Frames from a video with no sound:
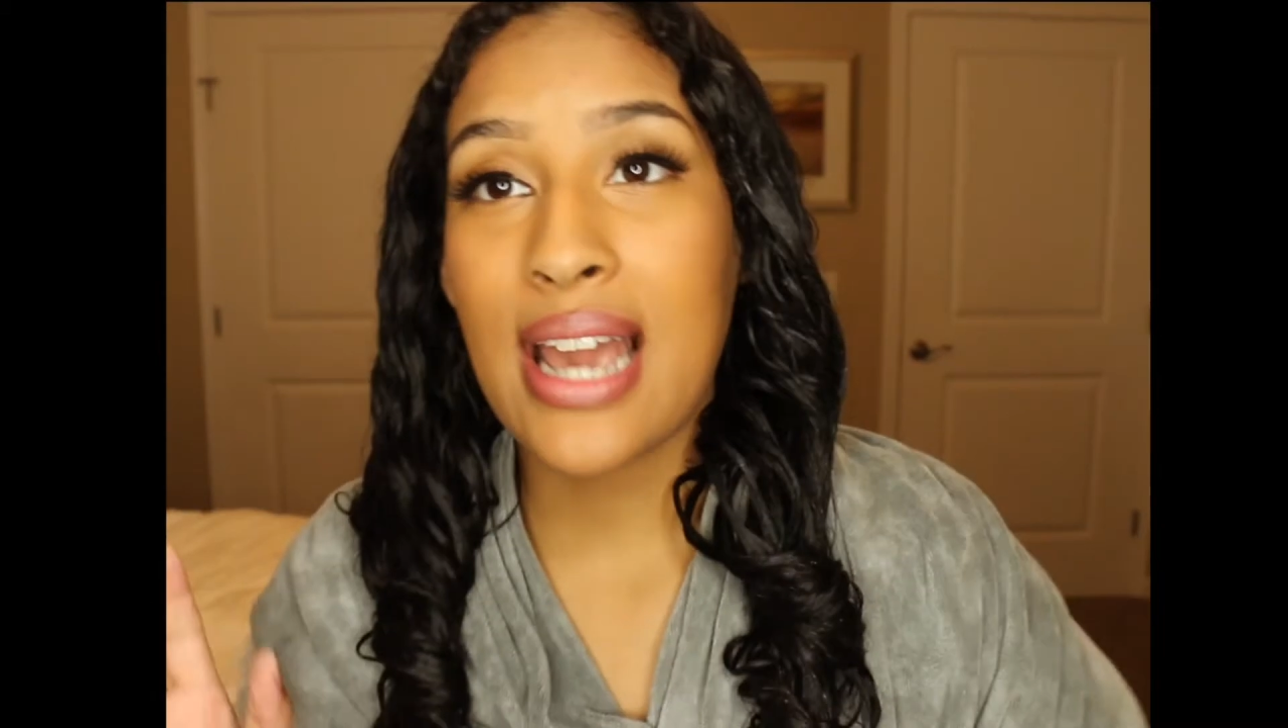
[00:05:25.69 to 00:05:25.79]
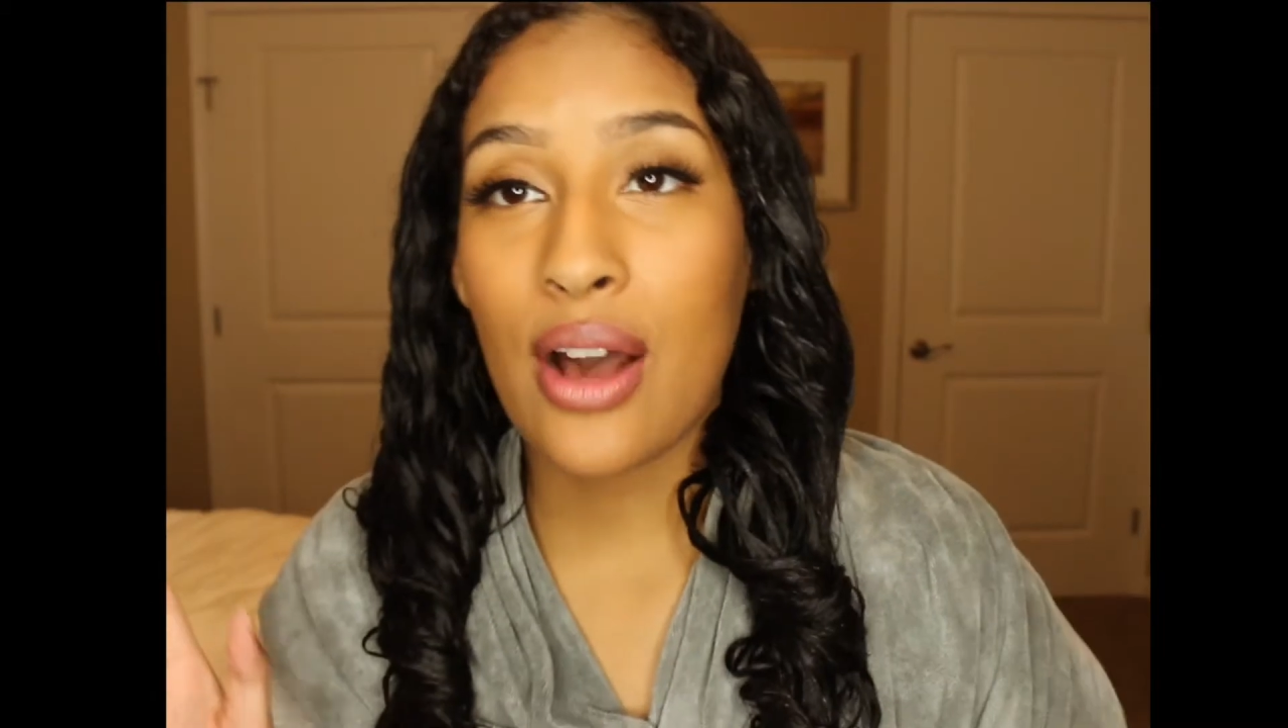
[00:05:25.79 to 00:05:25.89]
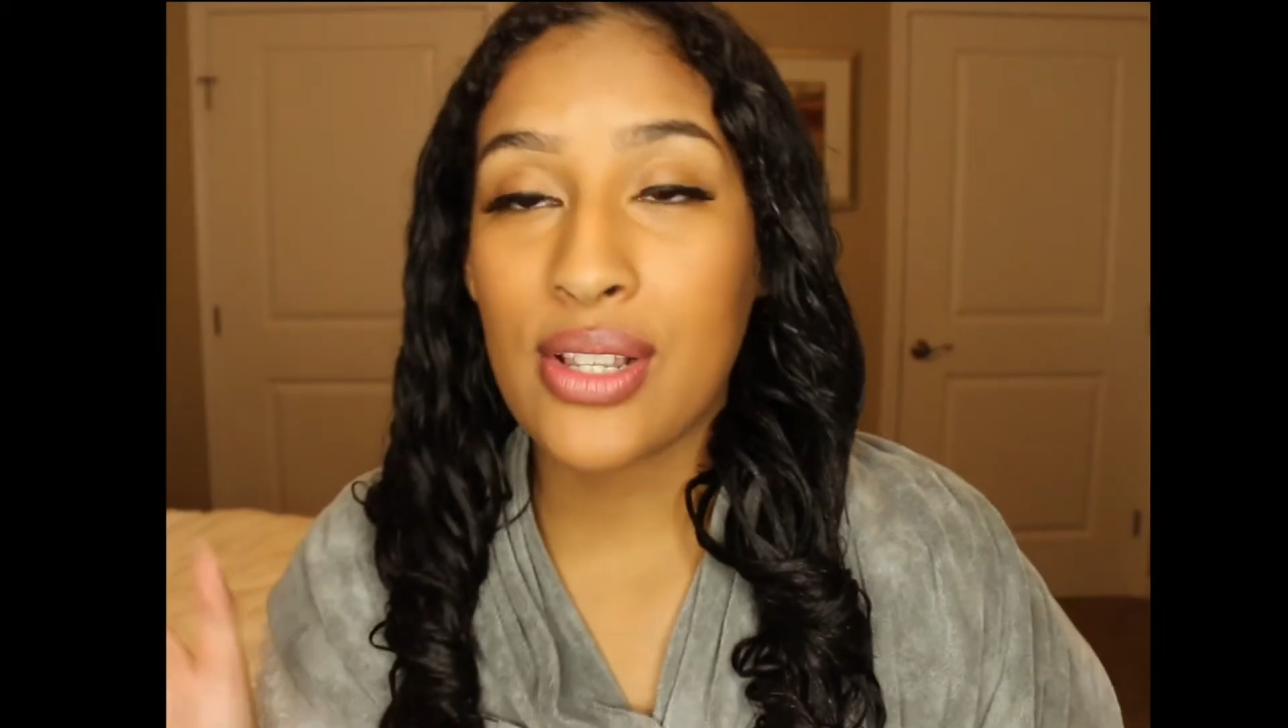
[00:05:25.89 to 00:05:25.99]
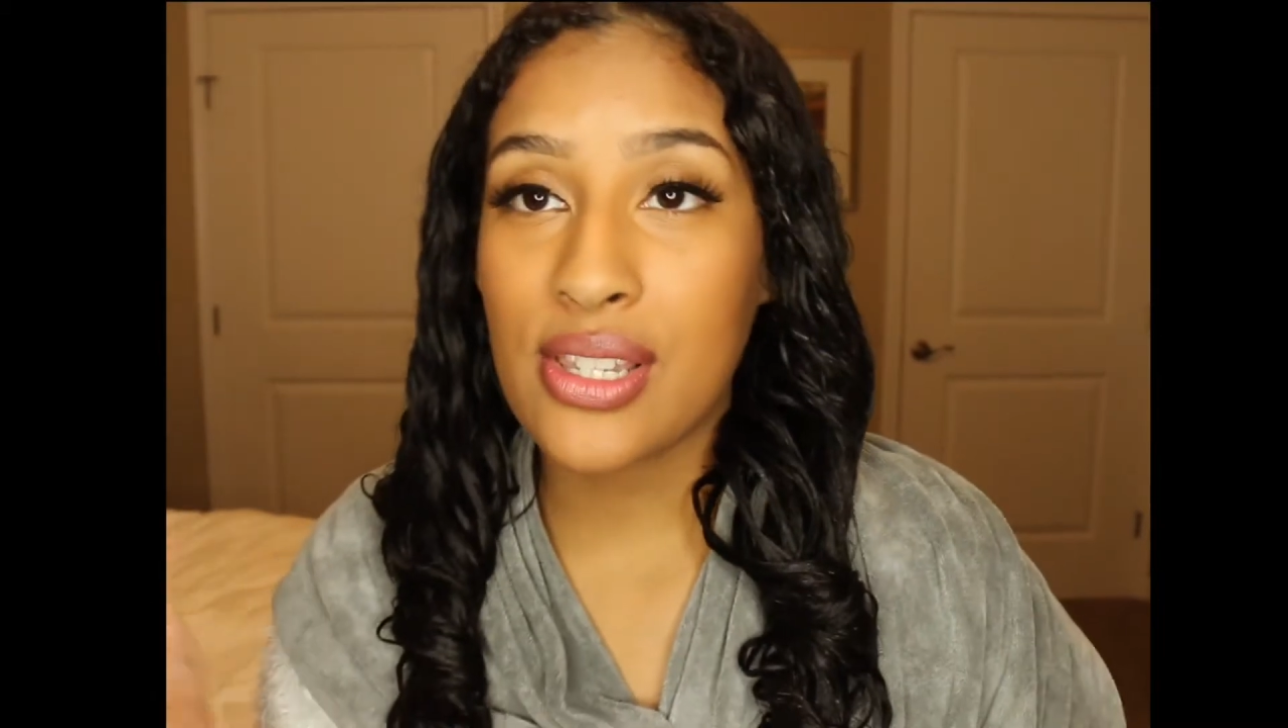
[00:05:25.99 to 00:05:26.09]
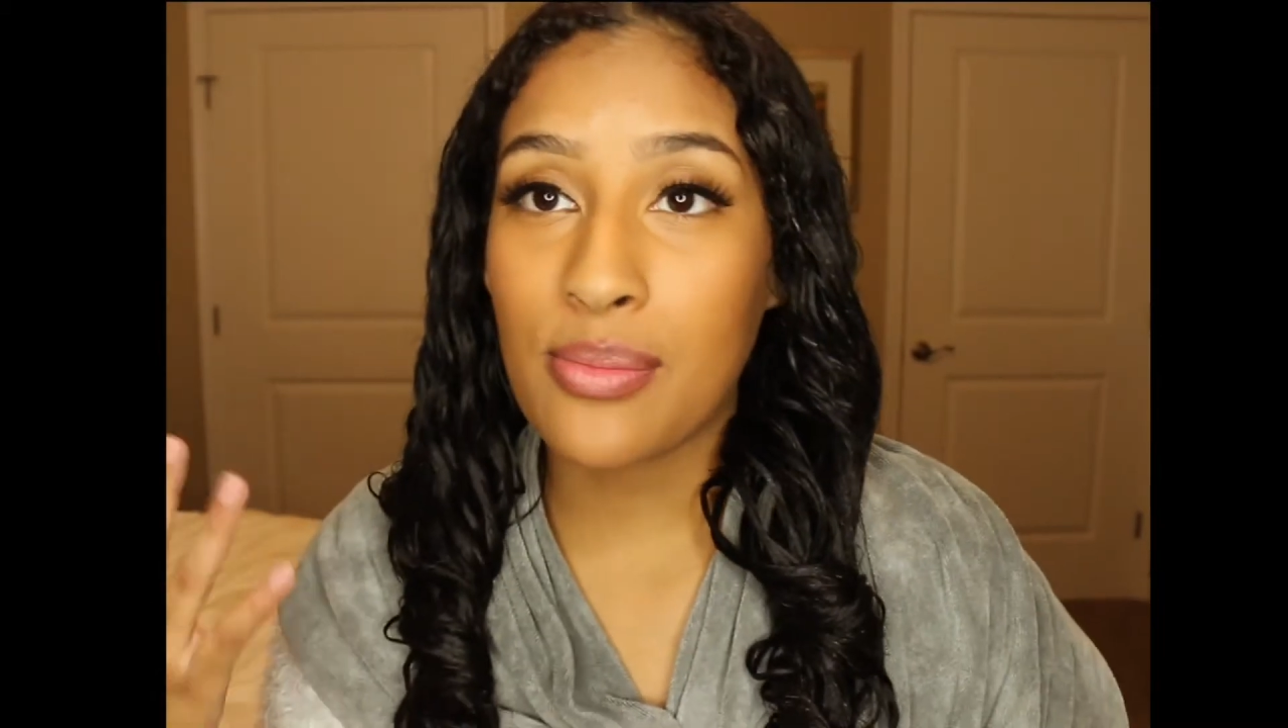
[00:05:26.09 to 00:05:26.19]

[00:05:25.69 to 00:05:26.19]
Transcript: Now, it's